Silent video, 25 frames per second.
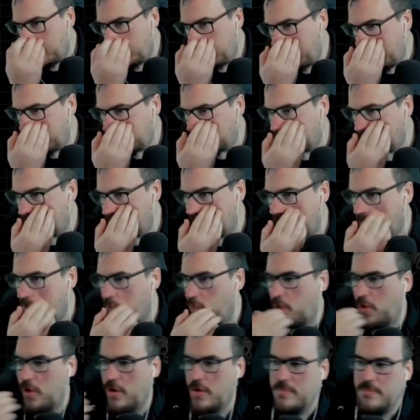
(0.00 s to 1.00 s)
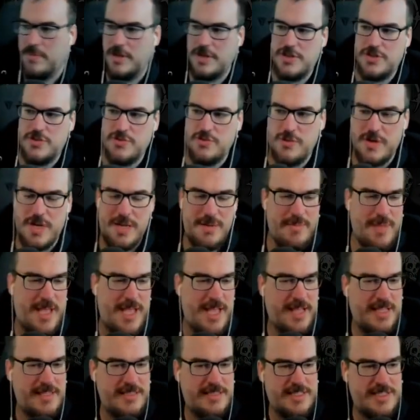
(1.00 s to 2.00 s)
Hate the big worm, but tree
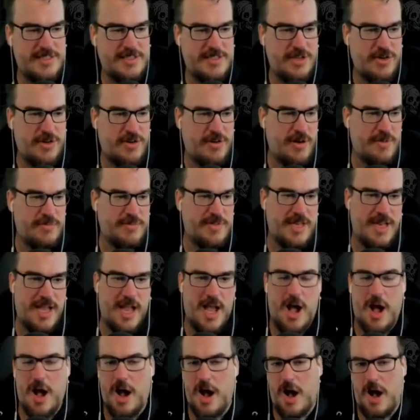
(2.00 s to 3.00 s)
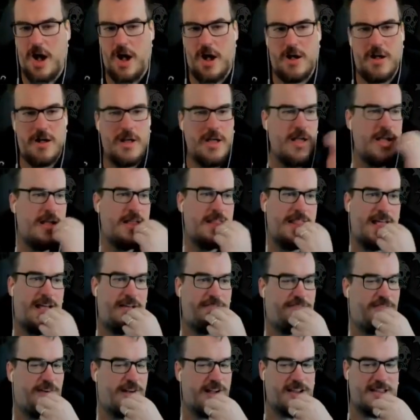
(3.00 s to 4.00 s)
man's is your kryptonite. Oh,
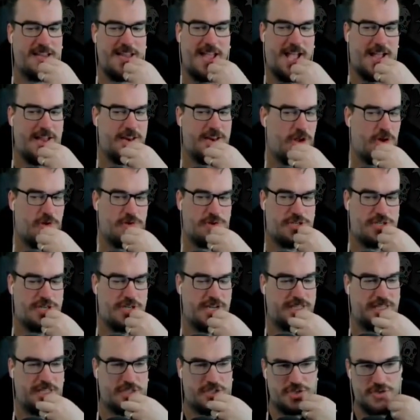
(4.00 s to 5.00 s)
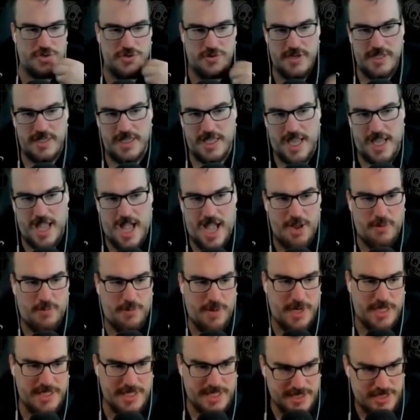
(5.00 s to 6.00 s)
that fuck yeah, no shit. The tree, the guy
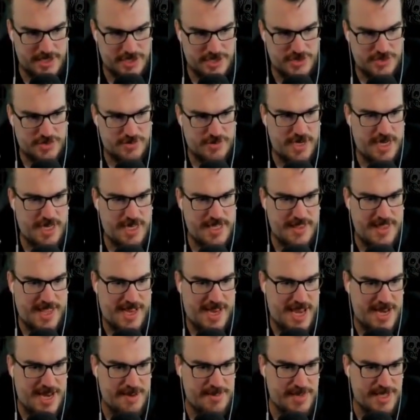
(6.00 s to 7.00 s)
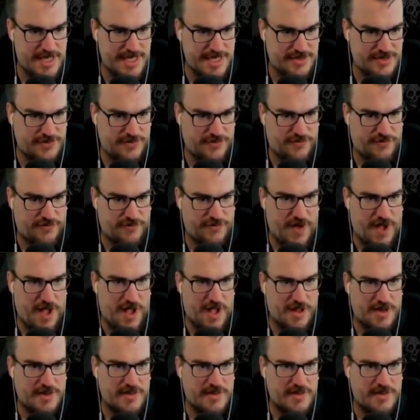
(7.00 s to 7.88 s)
wielding the tree, that enemy is fucked.